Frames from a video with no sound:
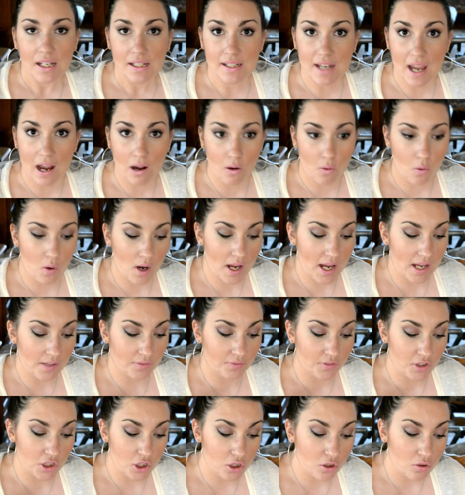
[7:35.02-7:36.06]
now,
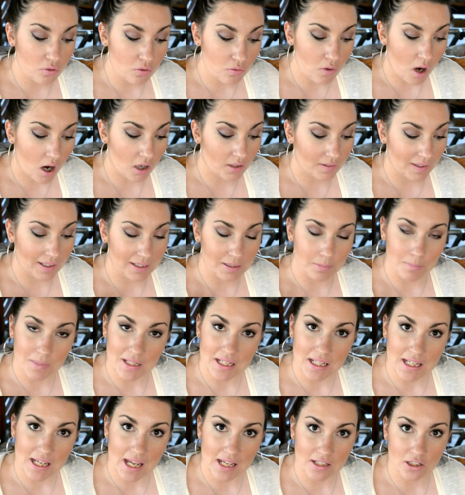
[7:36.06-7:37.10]
if you are like
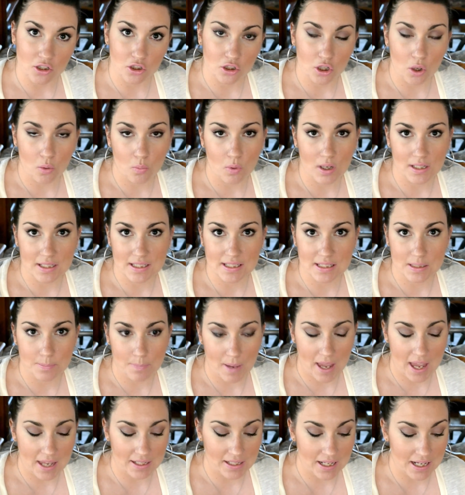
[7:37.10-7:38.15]
me and you don't want to
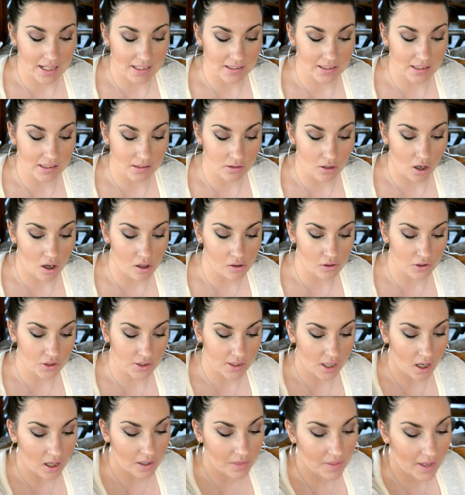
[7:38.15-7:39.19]
spend eighteen dollars
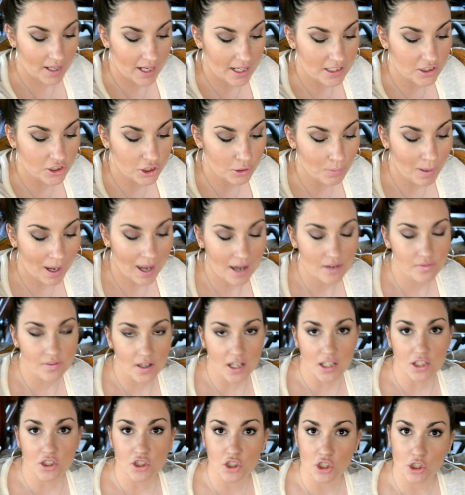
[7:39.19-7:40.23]
on that, I do have
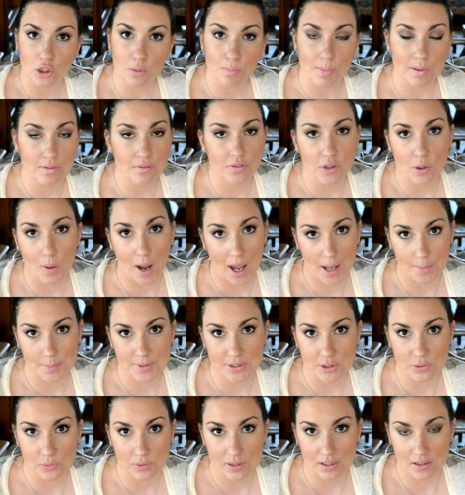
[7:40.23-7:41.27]
a dupe if you
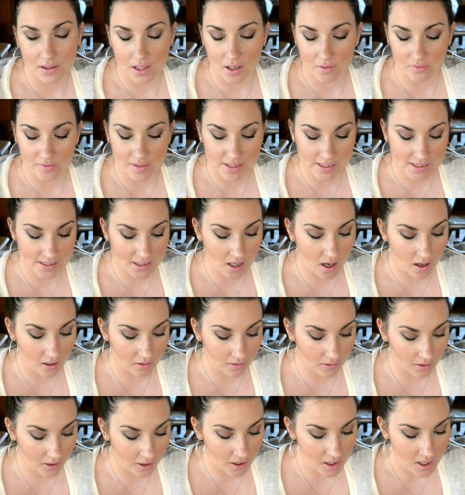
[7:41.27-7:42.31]
absolutely love this
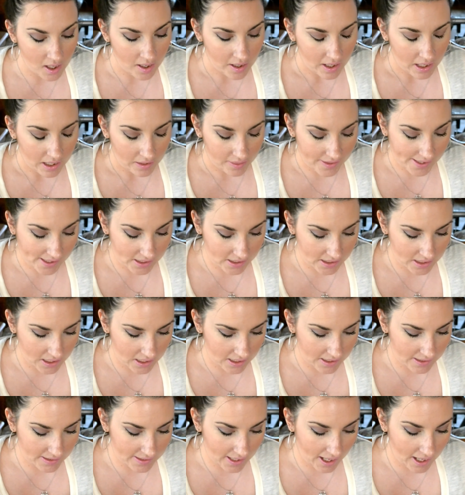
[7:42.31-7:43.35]
color. This
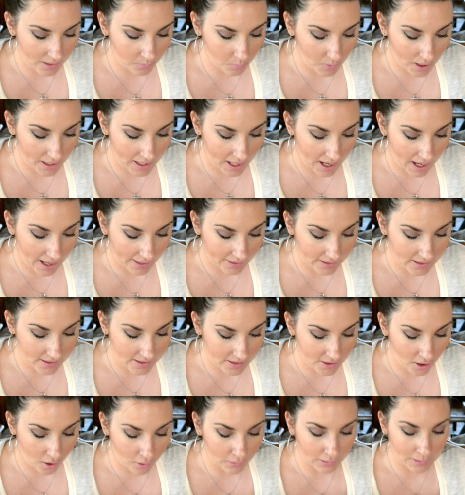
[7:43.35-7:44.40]
is N Y X
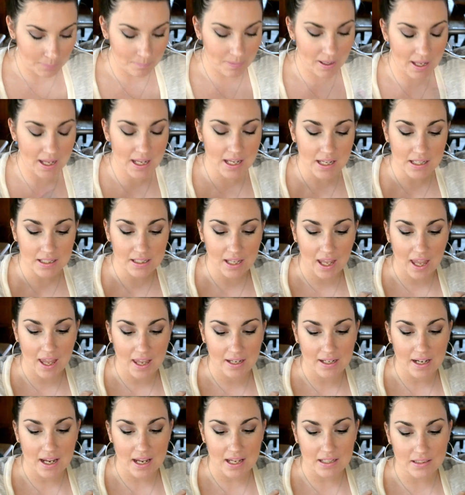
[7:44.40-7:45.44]
Dolly Pink,
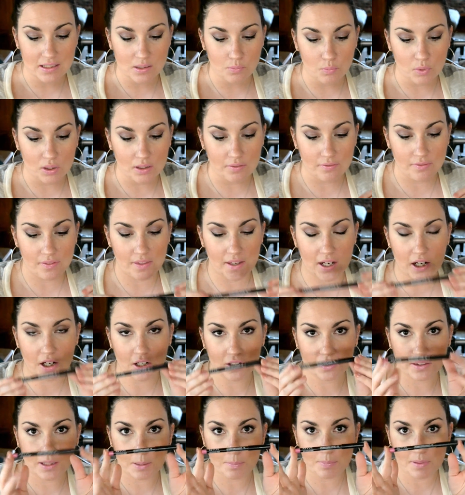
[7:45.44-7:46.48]
and it's one of
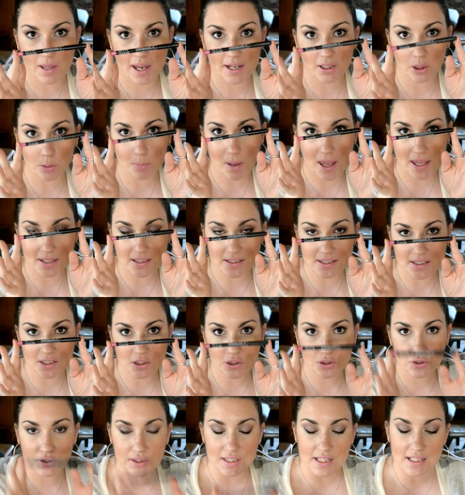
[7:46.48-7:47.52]
their lip liner
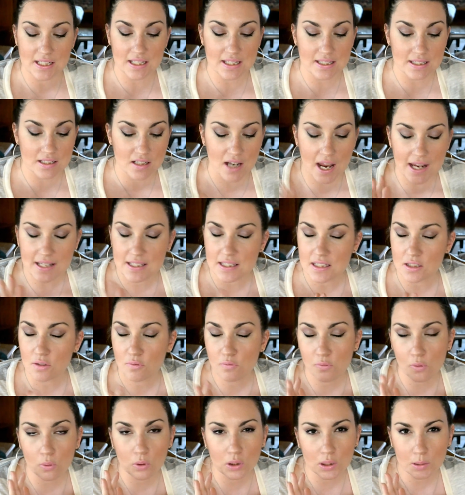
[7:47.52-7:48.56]
pencils. This is nice and
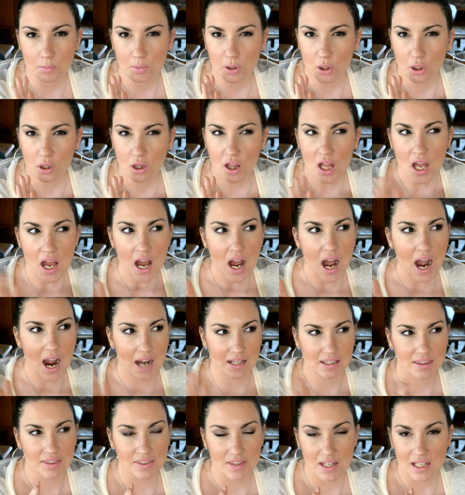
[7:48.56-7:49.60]
affordable.
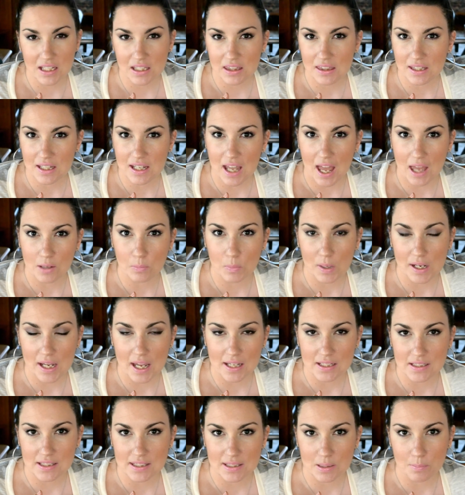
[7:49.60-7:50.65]
I think the N Y
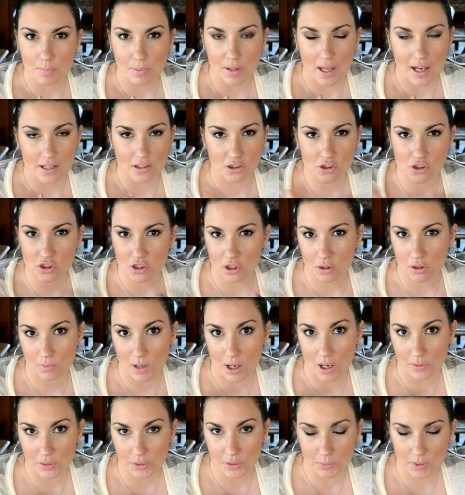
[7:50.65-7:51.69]
X lip liners are
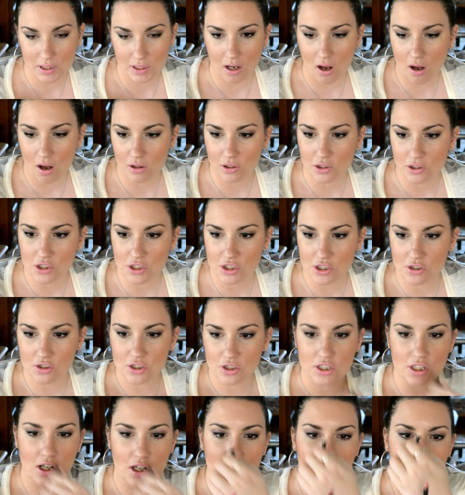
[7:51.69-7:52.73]
around three dollars or
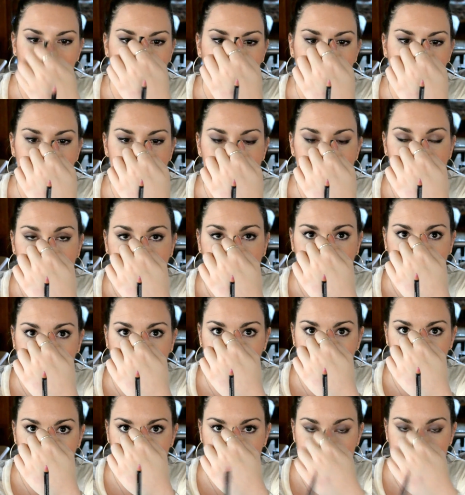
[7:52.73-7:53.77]
so.
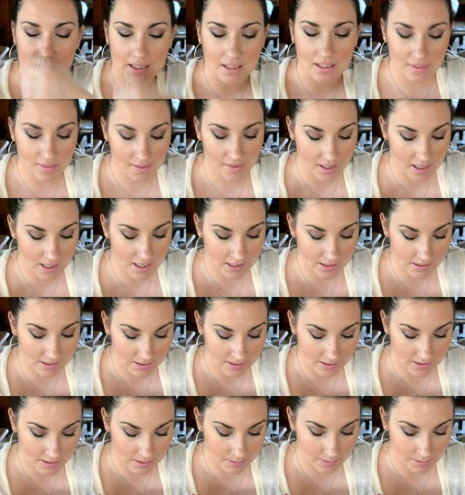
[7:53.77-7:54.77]
Looks like this,